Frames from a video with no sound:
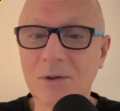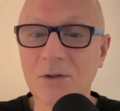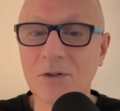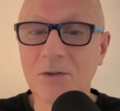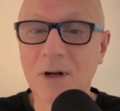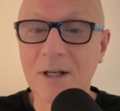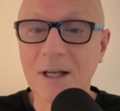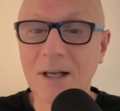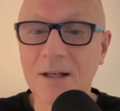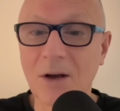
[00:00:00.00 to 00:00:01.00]
going straight
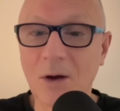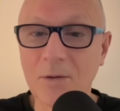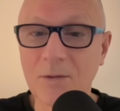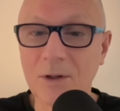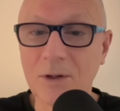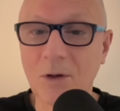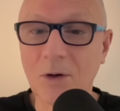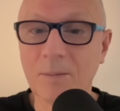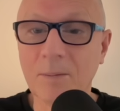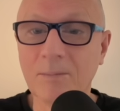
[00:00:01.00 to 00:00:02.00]
ahead over the
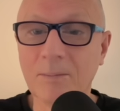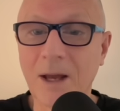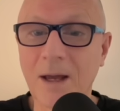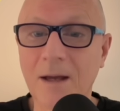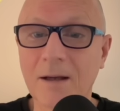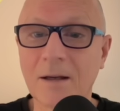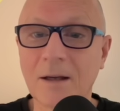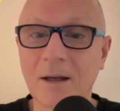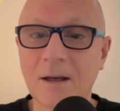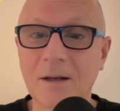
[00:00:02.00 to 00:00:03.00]
curb. Bang.
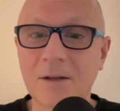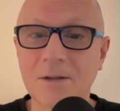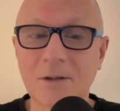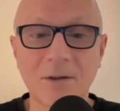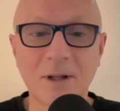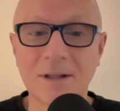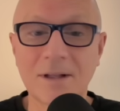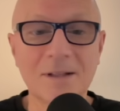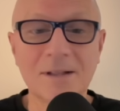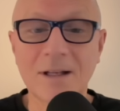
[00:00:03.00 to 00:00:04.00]
So
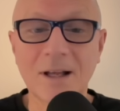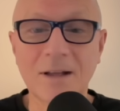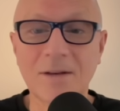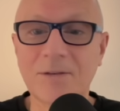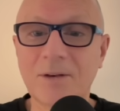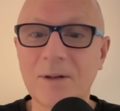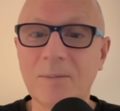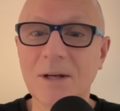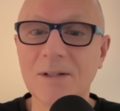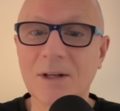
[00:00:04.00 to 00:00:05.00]
there's another fairly
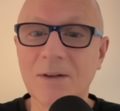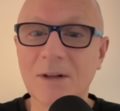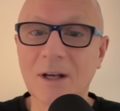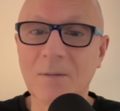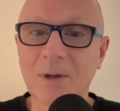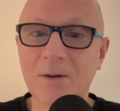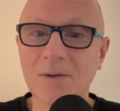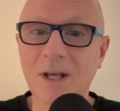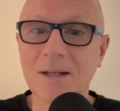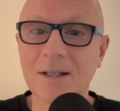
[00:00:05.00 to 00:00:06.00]
basic thing. I mean, it
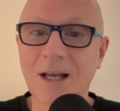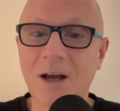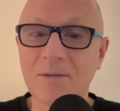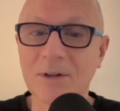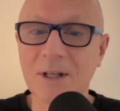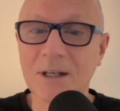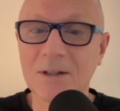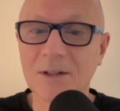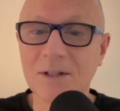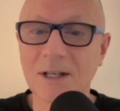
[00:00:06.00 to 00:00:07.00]
was undercover there. You
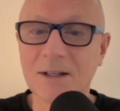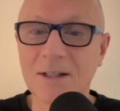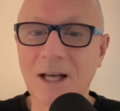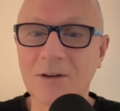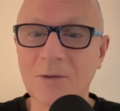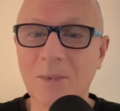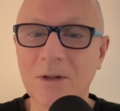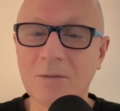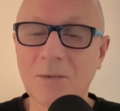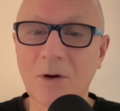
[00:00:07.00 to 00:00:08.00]
can see undercover,
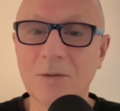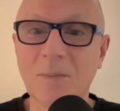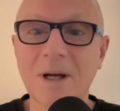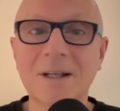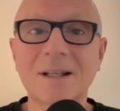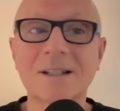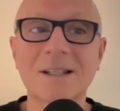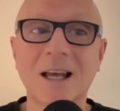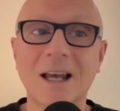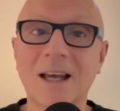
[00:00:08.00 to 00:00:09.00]
but the road markings